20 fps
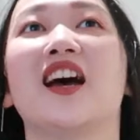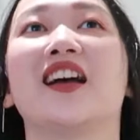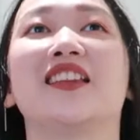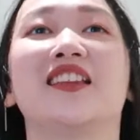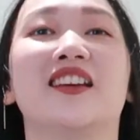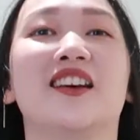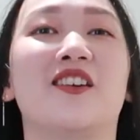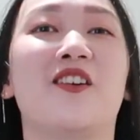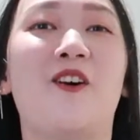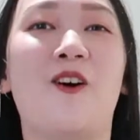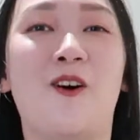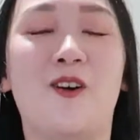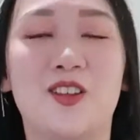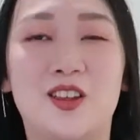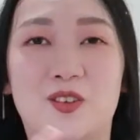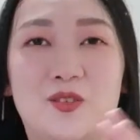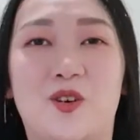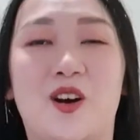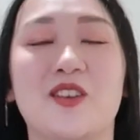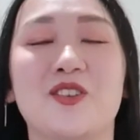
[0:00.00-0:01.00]
other all
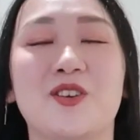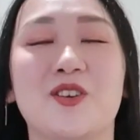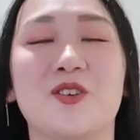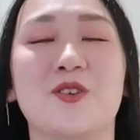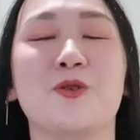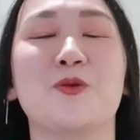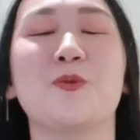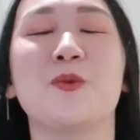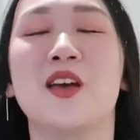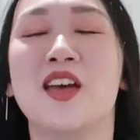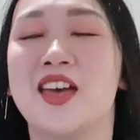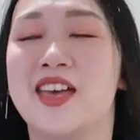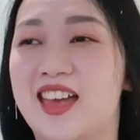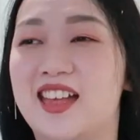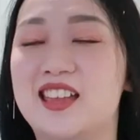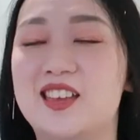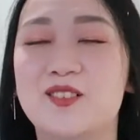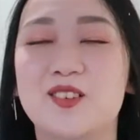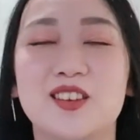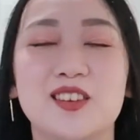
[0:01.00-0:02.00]
in one group,
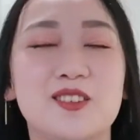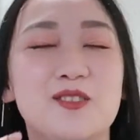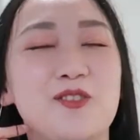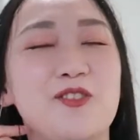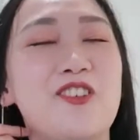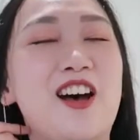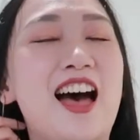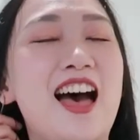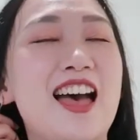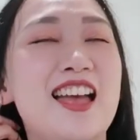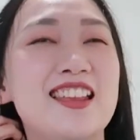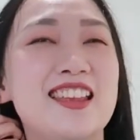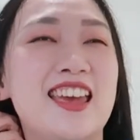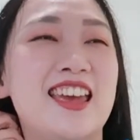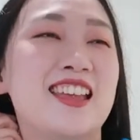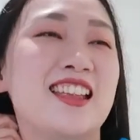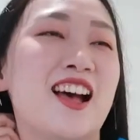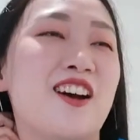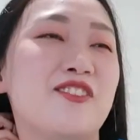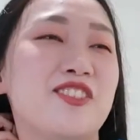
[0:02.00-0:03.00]
and it was fun.
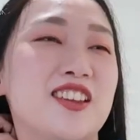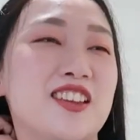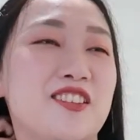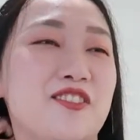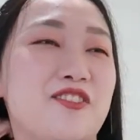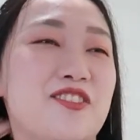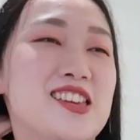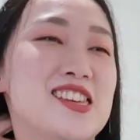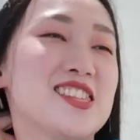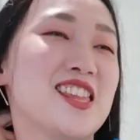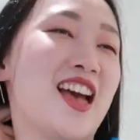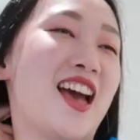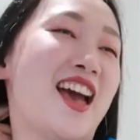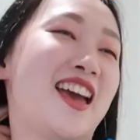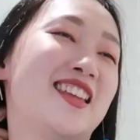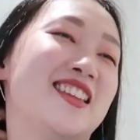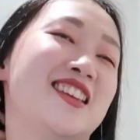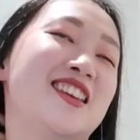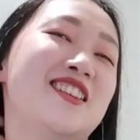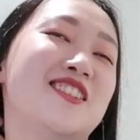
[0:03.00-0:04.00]
And after the FaceTime,
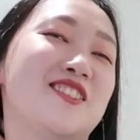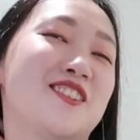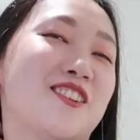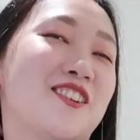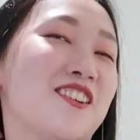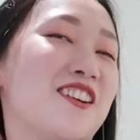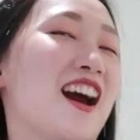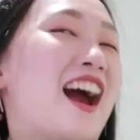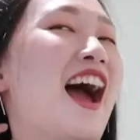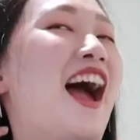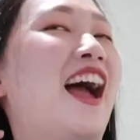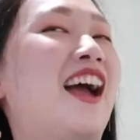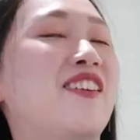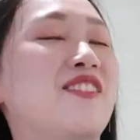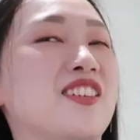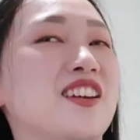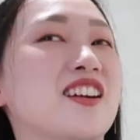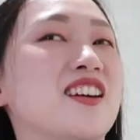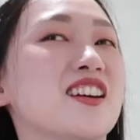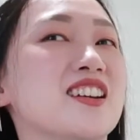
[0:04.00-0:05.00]
I did cry
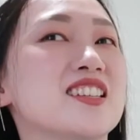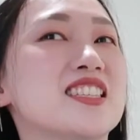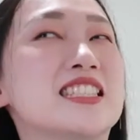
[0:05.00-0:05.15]
because,